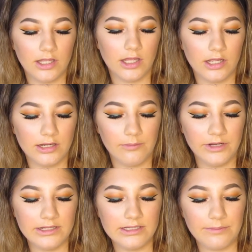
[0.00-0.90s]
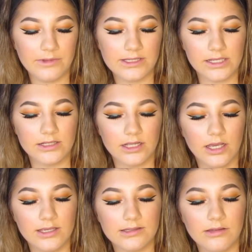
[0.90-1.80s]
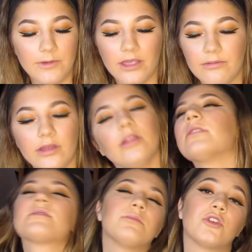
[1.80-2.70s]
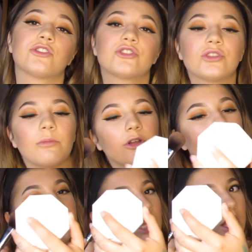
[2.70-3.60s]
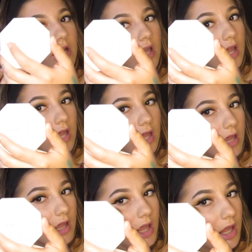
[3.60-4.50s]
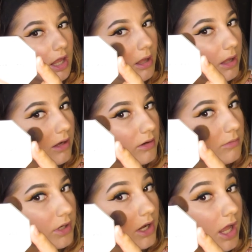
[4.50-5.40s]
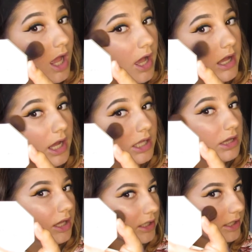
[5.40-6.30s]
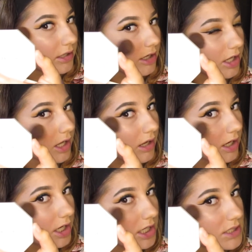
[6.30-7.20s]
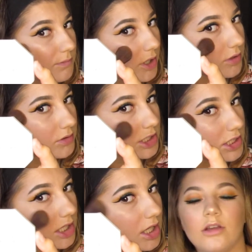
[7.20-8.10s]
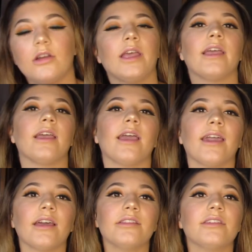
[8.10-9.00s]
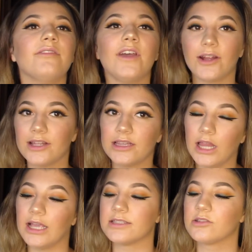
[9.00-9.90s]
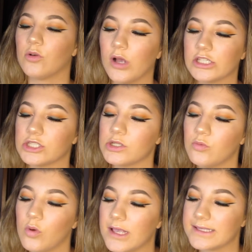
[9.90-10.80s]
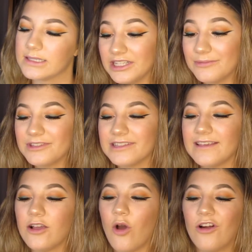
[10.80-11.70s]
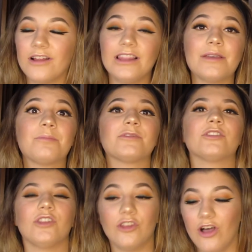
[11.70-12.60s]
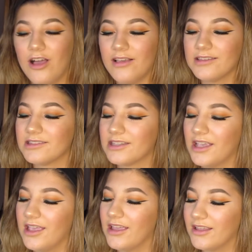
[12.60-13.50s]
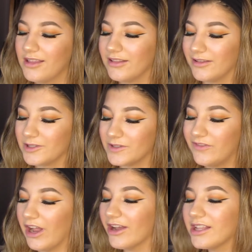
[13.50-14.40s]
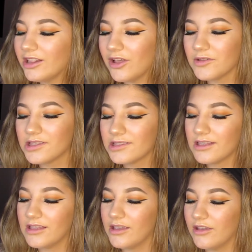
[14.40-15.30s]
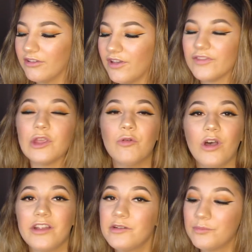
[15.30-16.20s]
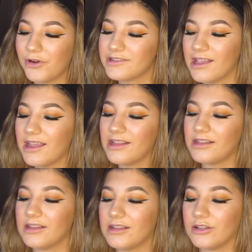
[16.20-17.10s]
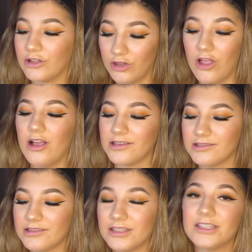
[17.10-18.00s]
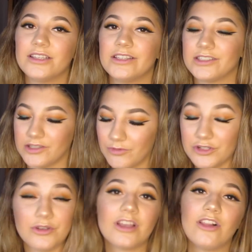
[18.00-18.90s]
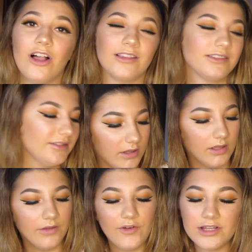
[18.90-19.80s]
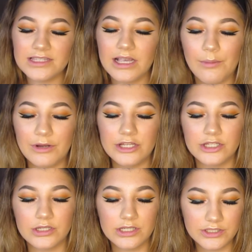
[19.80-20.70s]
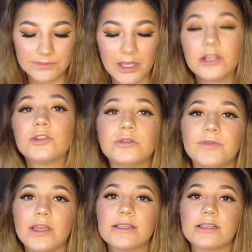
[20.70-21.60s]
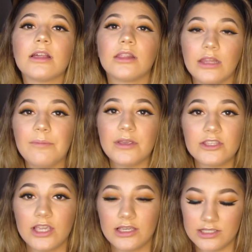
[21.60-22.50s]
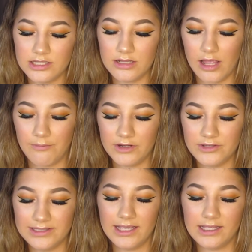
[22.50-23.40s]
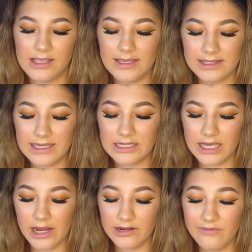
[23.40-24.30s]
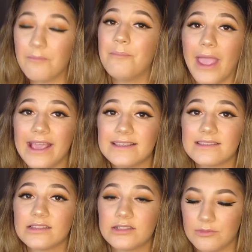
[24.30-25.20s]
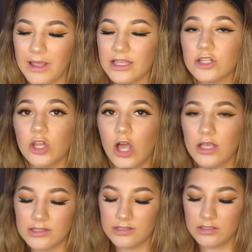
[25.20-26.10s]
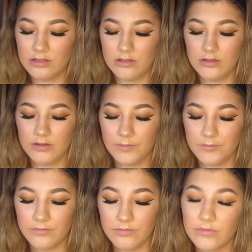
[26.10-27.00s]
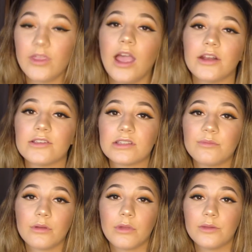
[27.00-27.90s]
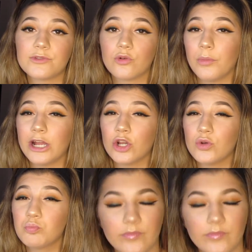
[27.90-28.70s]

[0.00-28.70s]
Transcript: And I'm going to dip this into Hustler Baby, some more shimmery shade. And I'm going to highlight these bones. Okay, and the very last question was lipstick or lip gloss? This is very close. 51% gloss. So we're doing gloss. First thing I'm gonna do is use my Too Faced lip injection. I'm gonna use it as like kind of a base to my gloss. That and also to make my lips a little bigger.